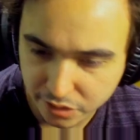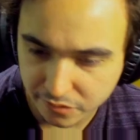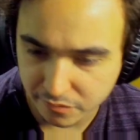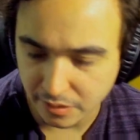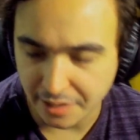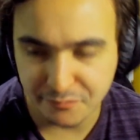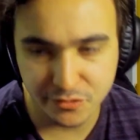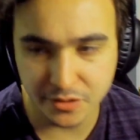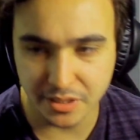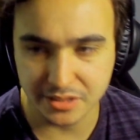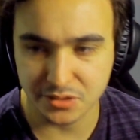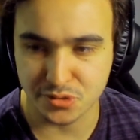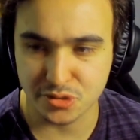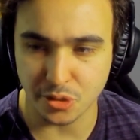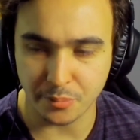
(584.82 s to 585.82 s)
I feel like
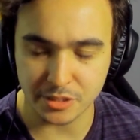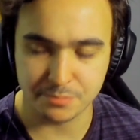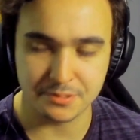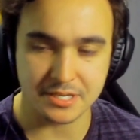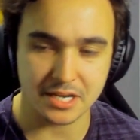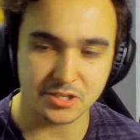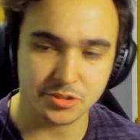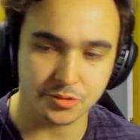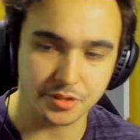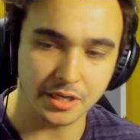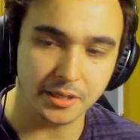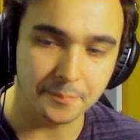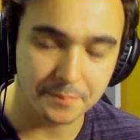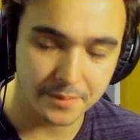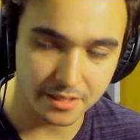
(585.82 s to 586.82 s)
there's so much potential
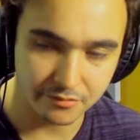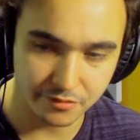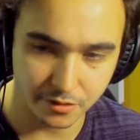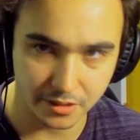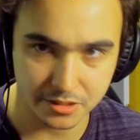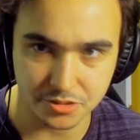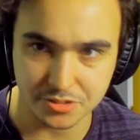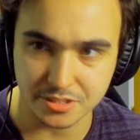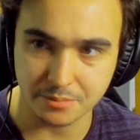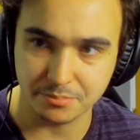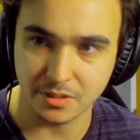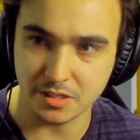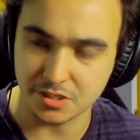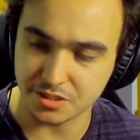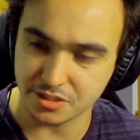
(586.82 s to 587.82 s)
there. I feel like there's
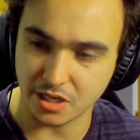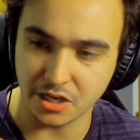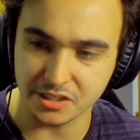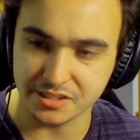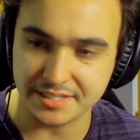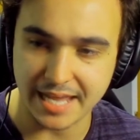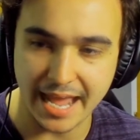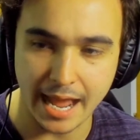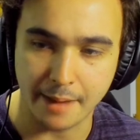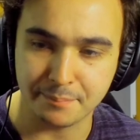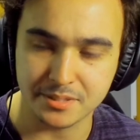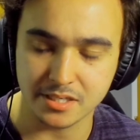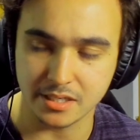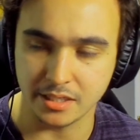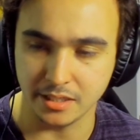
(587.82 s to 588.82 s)
something just
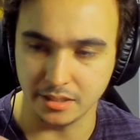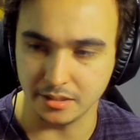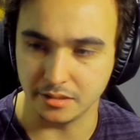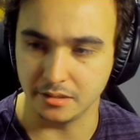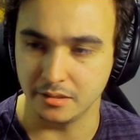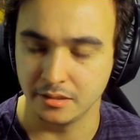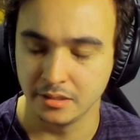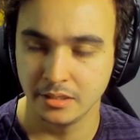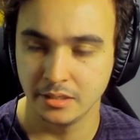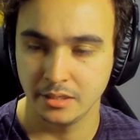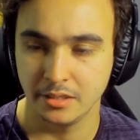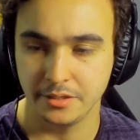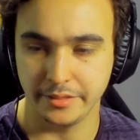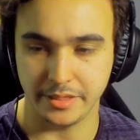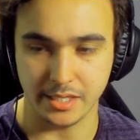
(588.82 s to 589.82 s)
untapped in
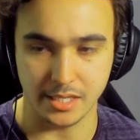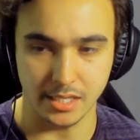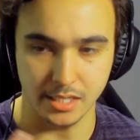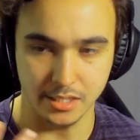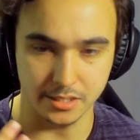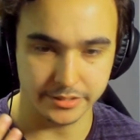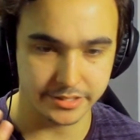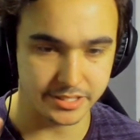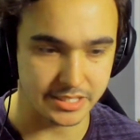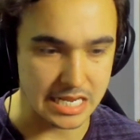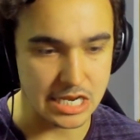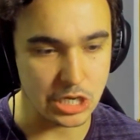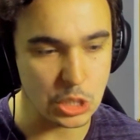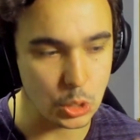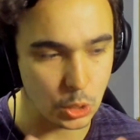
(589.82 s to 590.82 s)
the
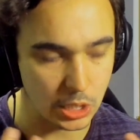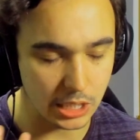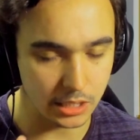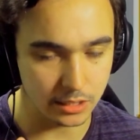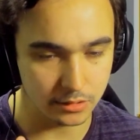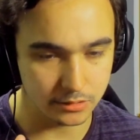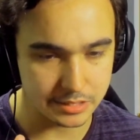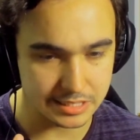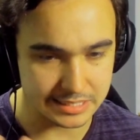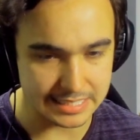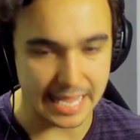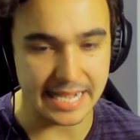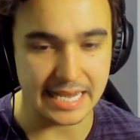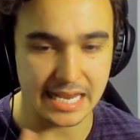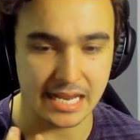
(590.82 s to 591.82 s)
single
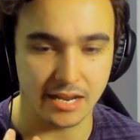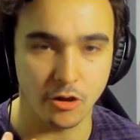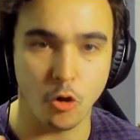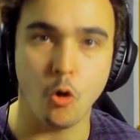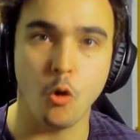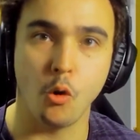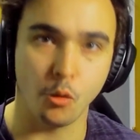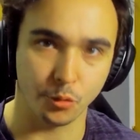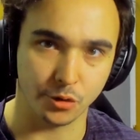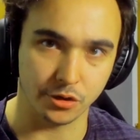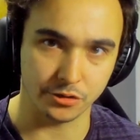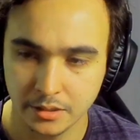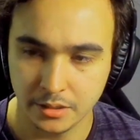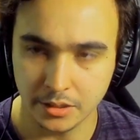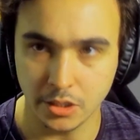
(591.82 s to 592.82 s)
setting
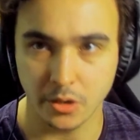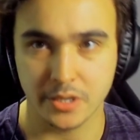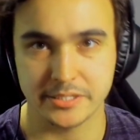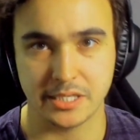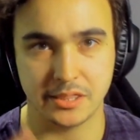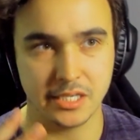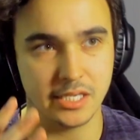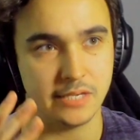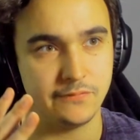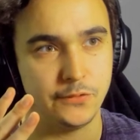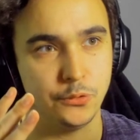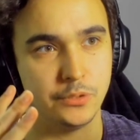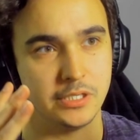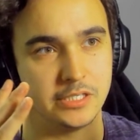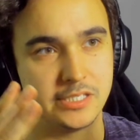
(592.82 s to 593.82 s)
horror, you know, because I think if you
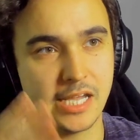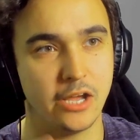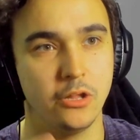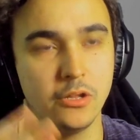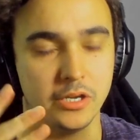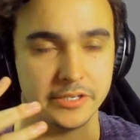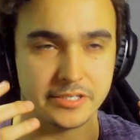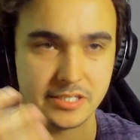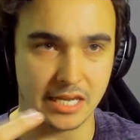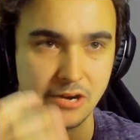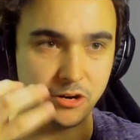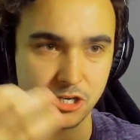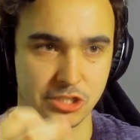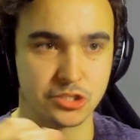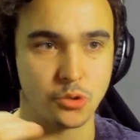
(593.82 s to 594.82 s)
can tell a
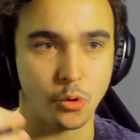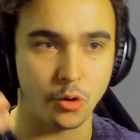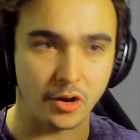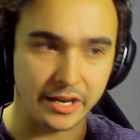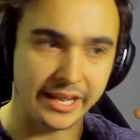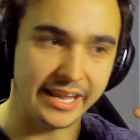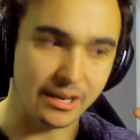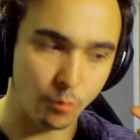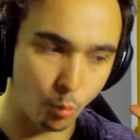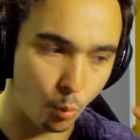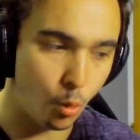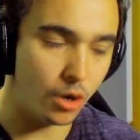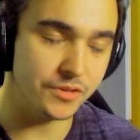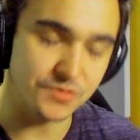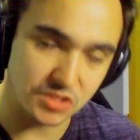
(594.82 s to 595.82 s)
scary story in
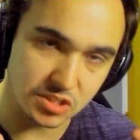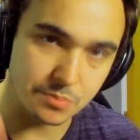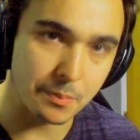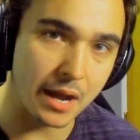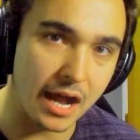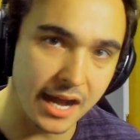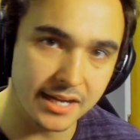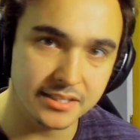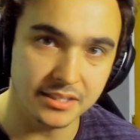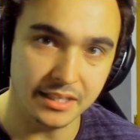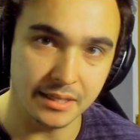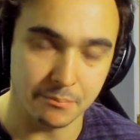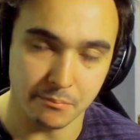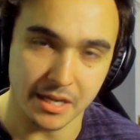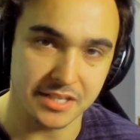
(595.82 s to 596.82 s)
one spot,
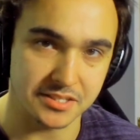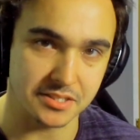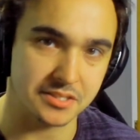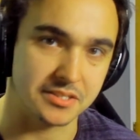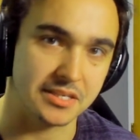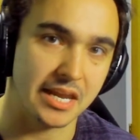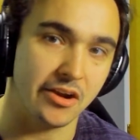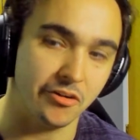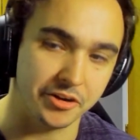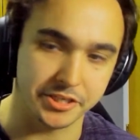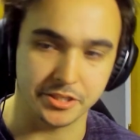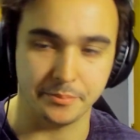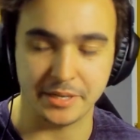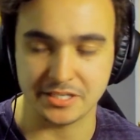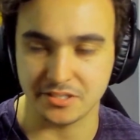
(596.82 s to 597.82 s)
it makes it scarier.
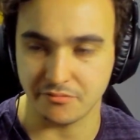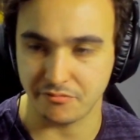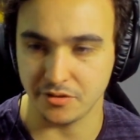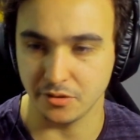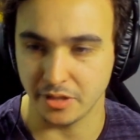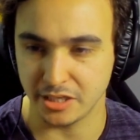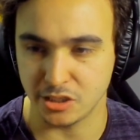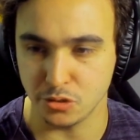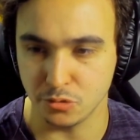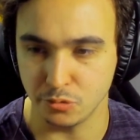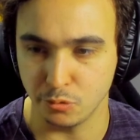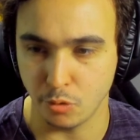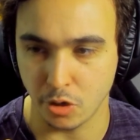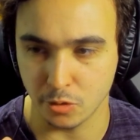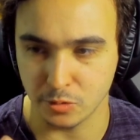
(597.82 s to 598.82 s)
It makes it feel like
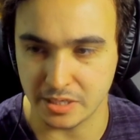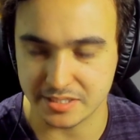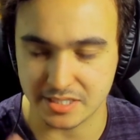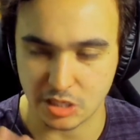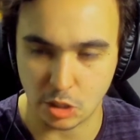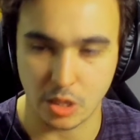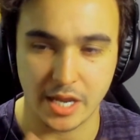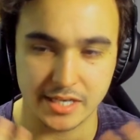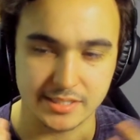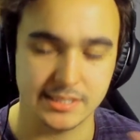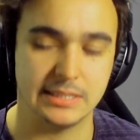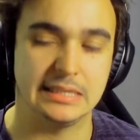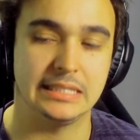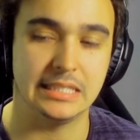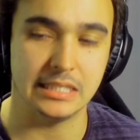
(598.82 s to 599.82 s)
you are less inclined to
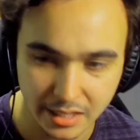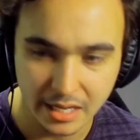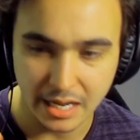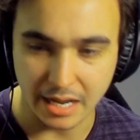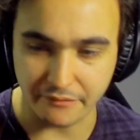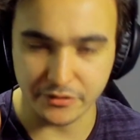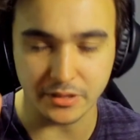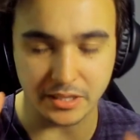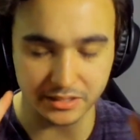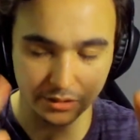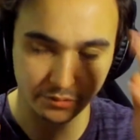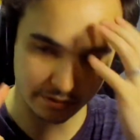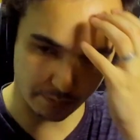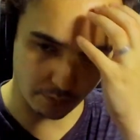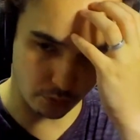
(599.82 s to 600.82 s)
leave. I feel like there
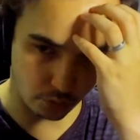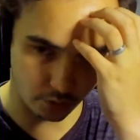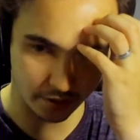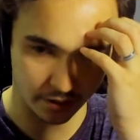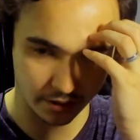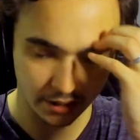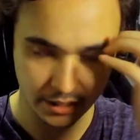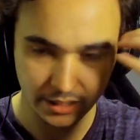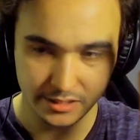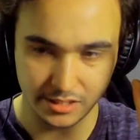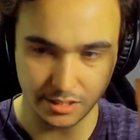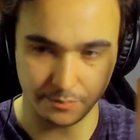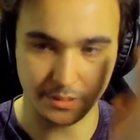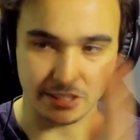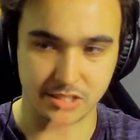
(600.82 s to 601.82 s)
was more
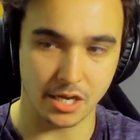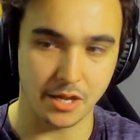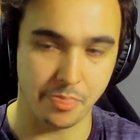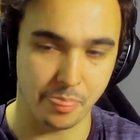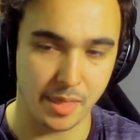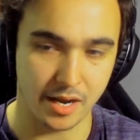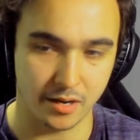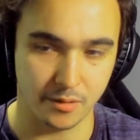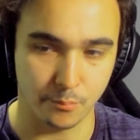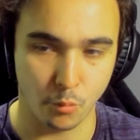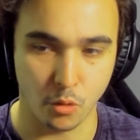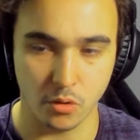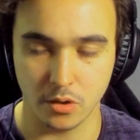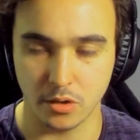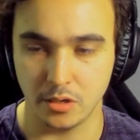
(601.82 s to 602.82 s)
to be done there,
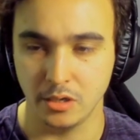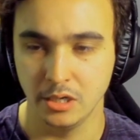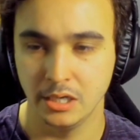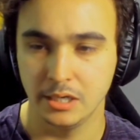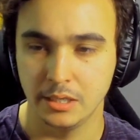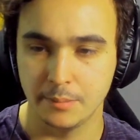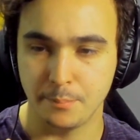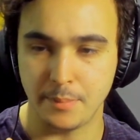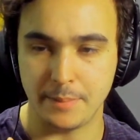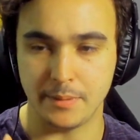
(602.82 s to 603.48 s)
more, maybe